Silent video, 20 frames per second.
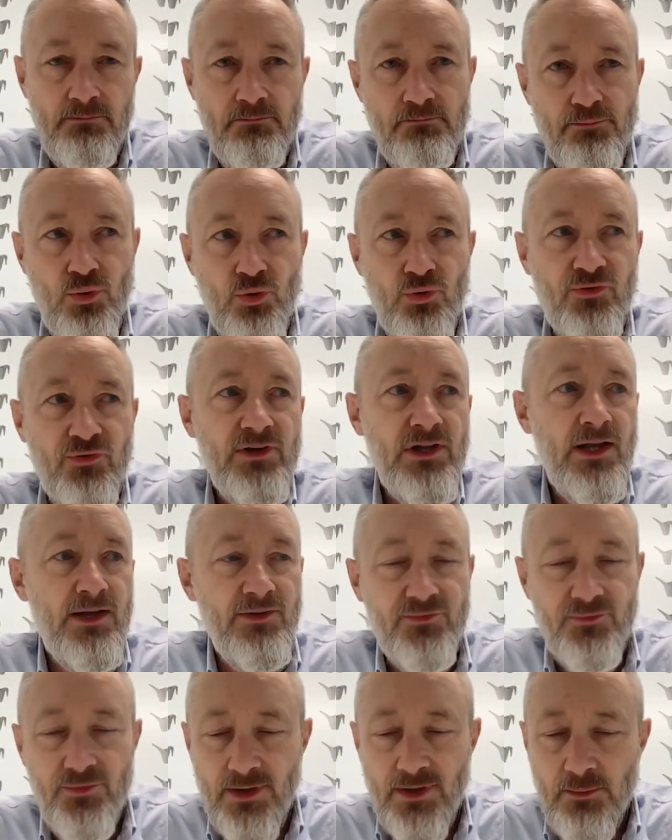
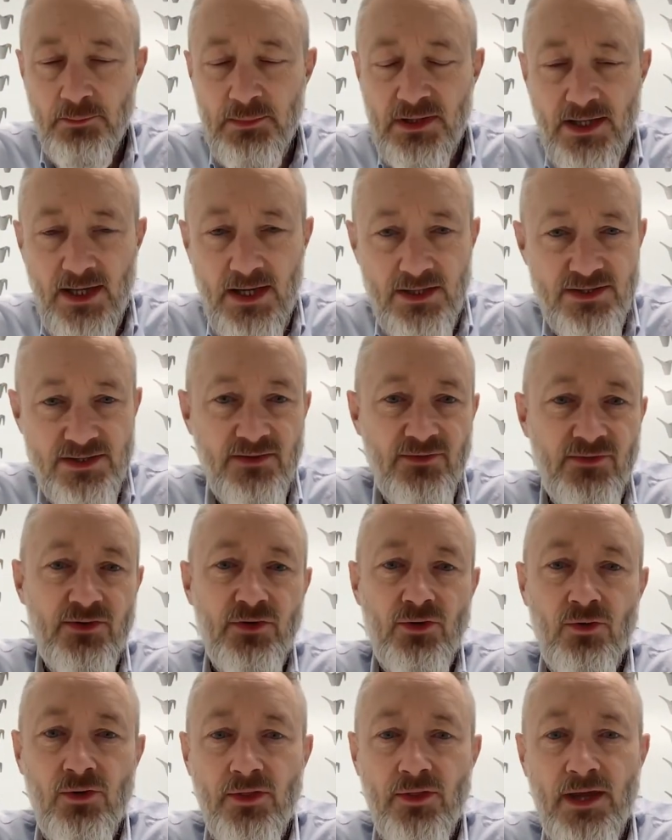personalized recommendations and
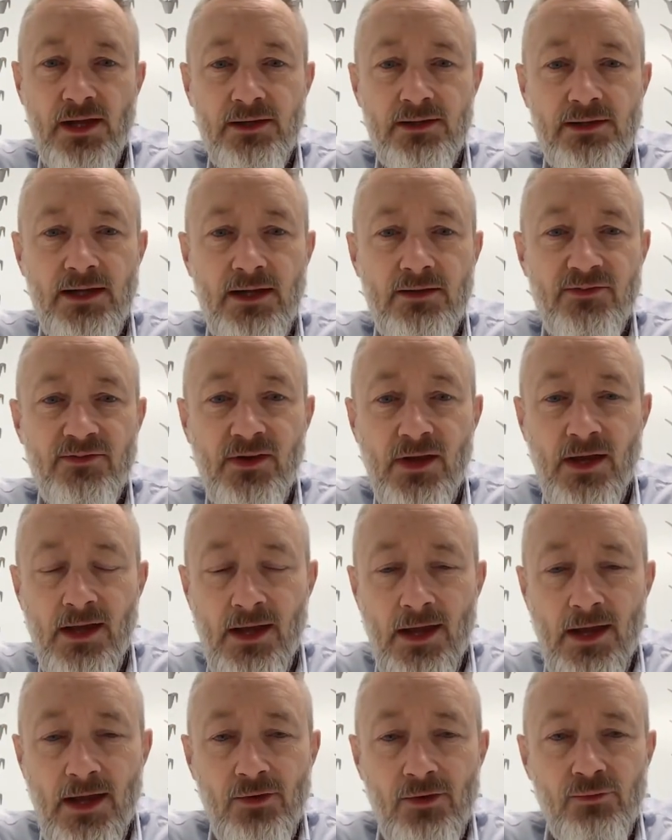all that, and that's
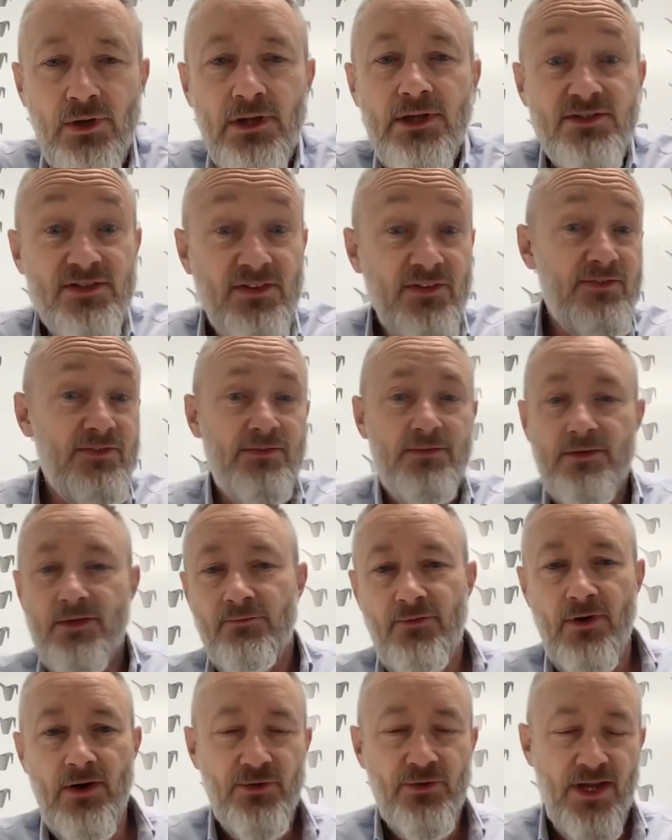really just the
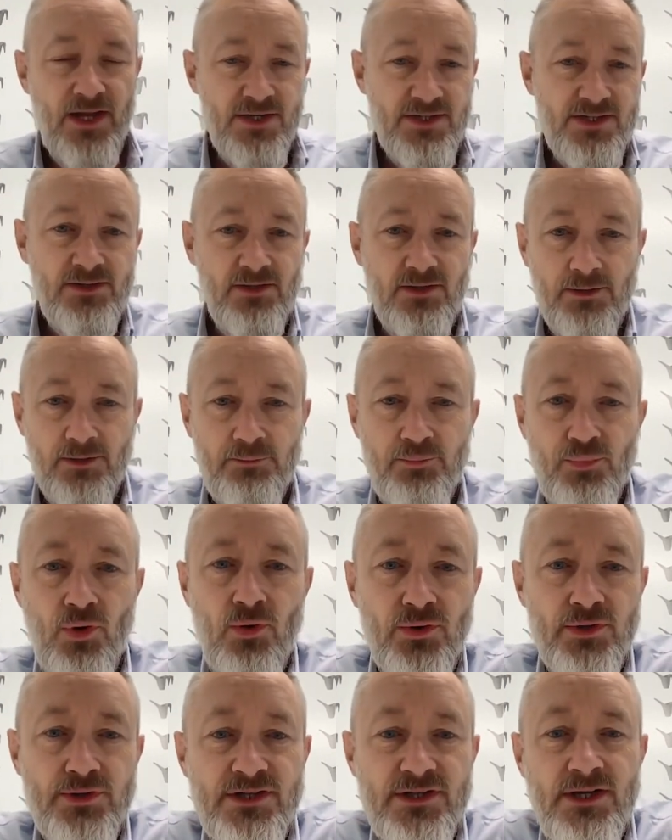foundational
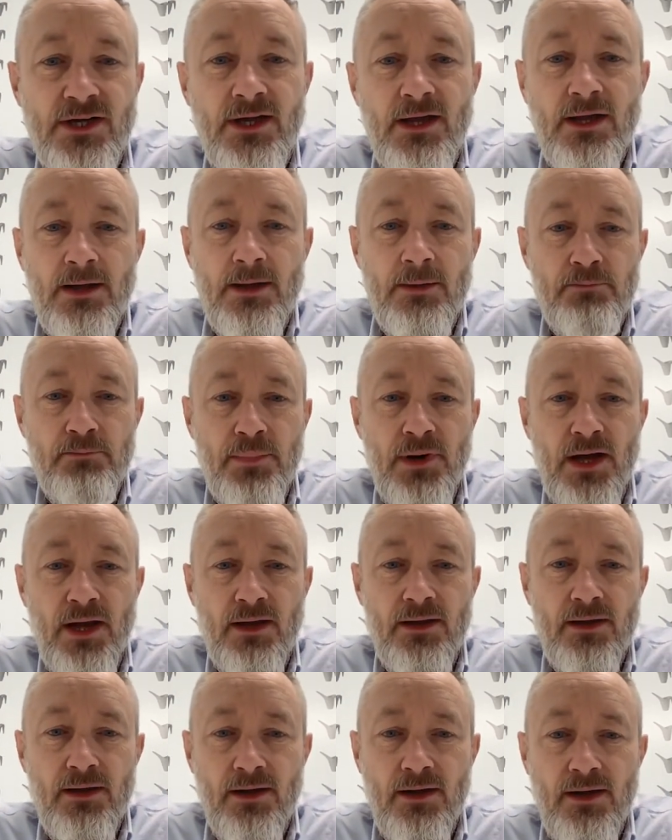approach.
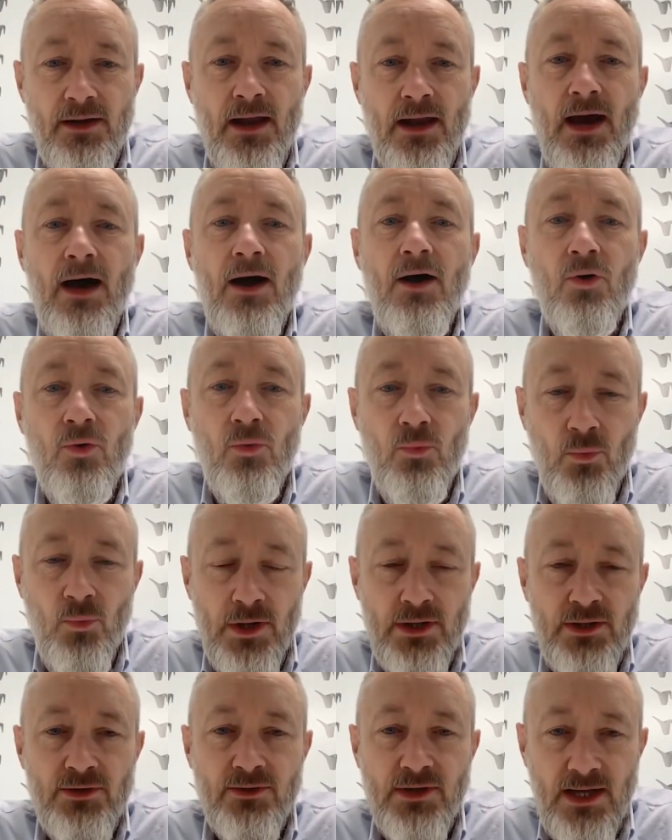But now,
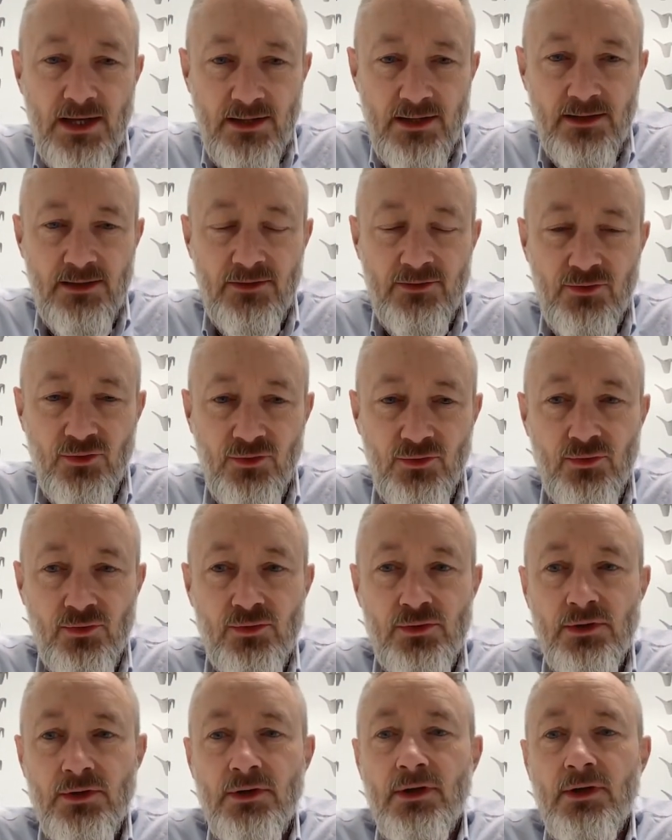when you get into
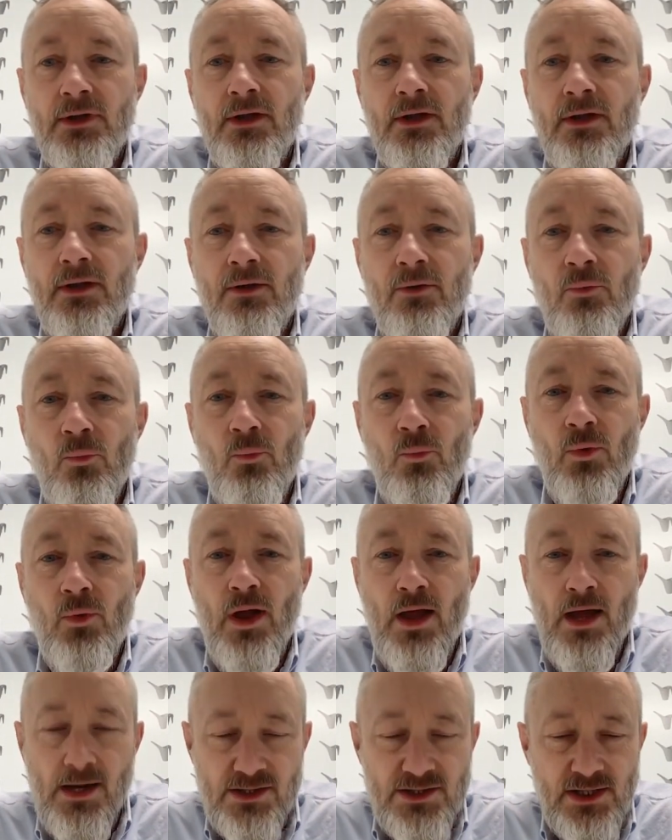
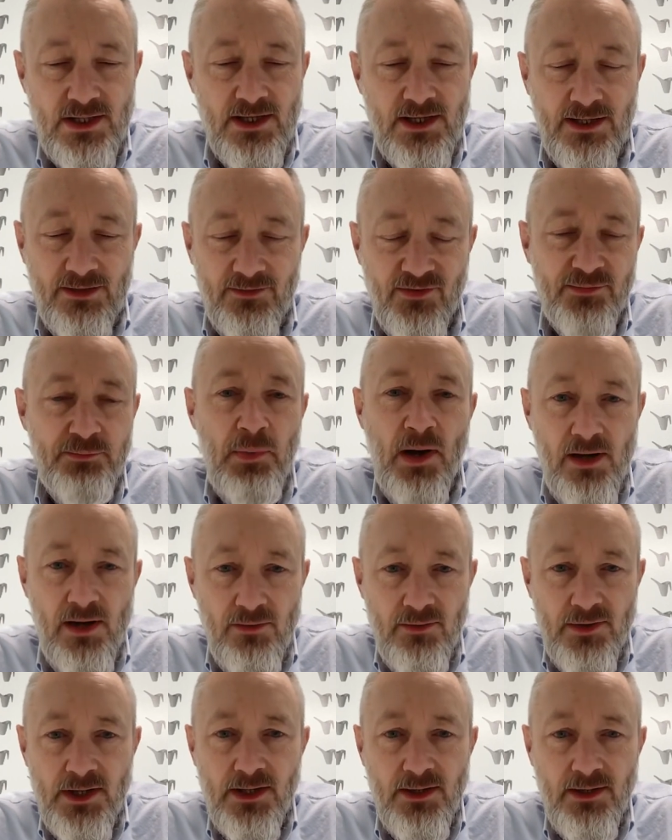actually
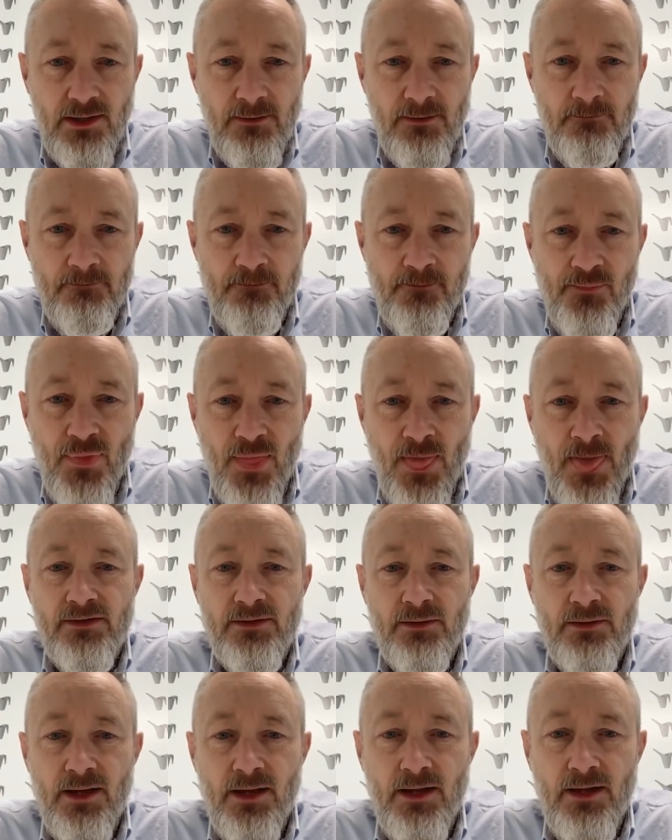inspiring
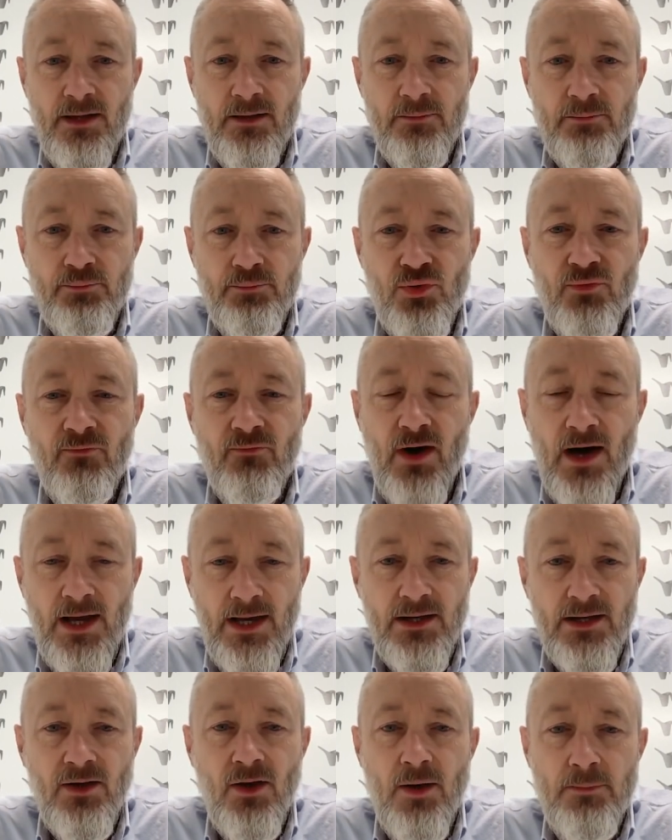and
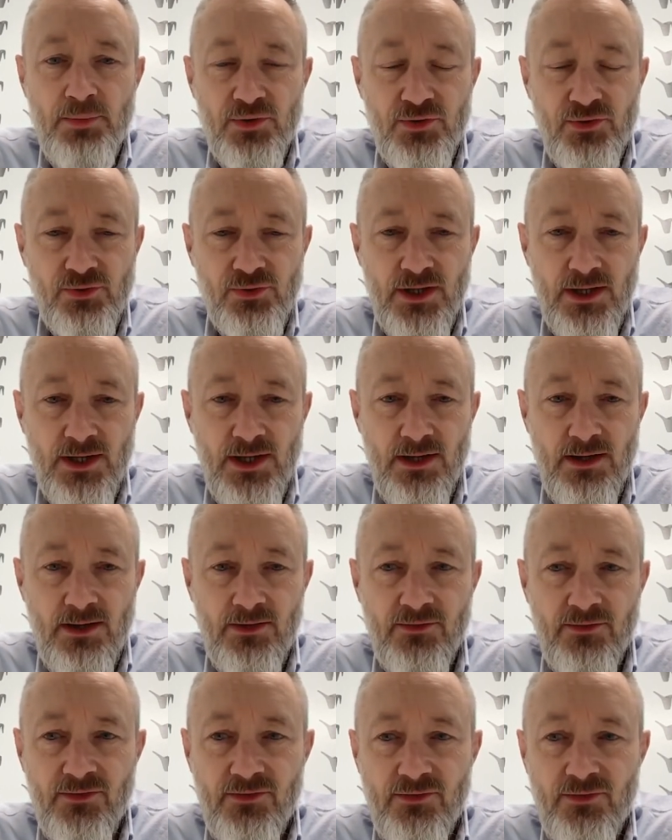providing
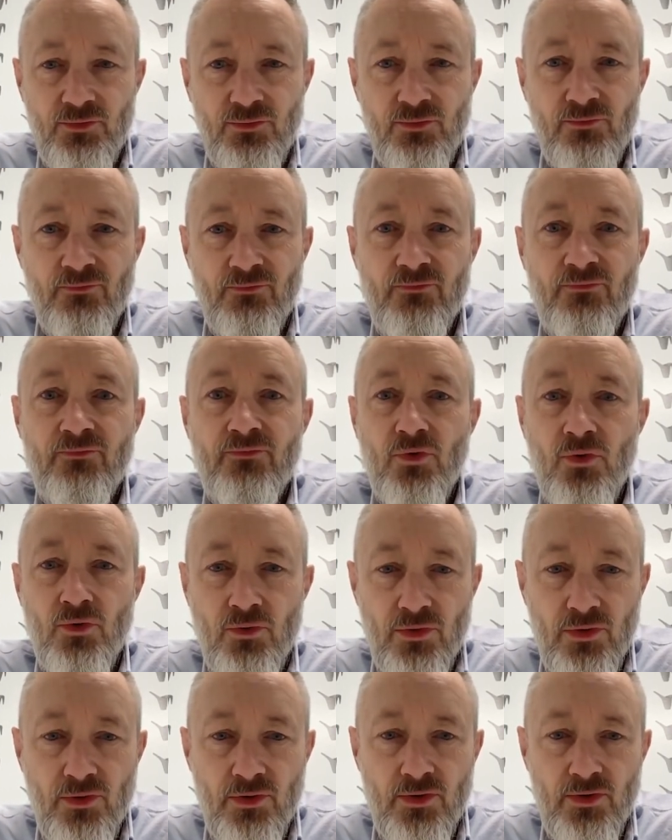opportunities to
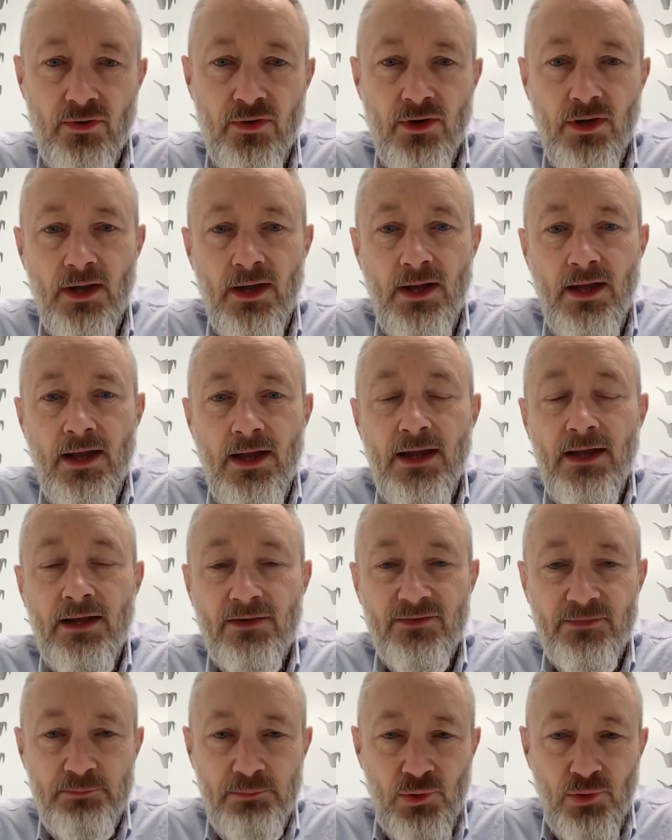further
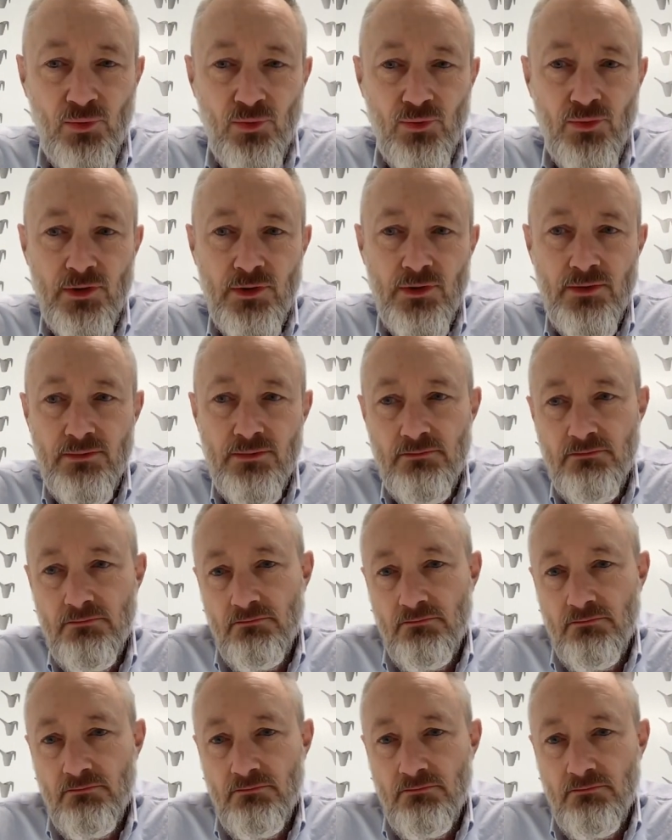explore,